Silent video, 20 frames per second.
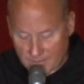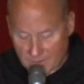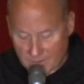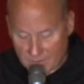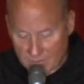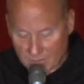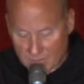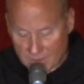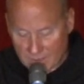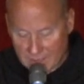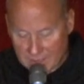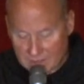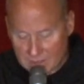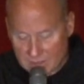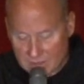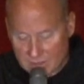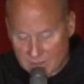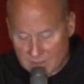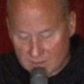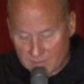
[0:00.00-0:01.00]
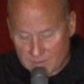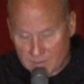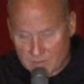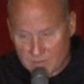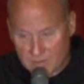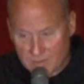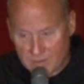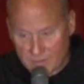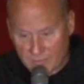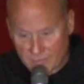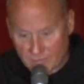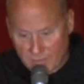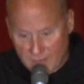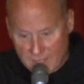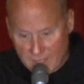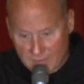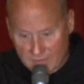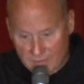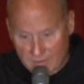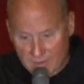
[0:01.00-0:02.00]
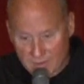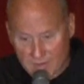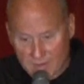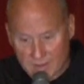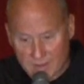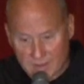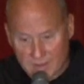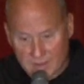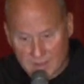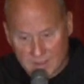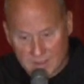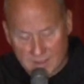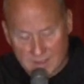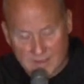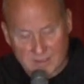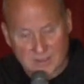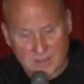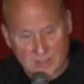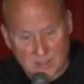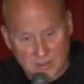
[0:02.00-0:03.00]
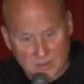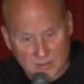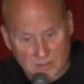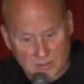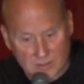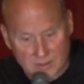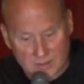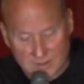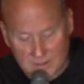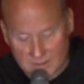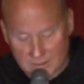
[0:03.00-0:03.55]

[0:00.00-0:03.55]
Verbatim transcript: the relationship between a father and his children.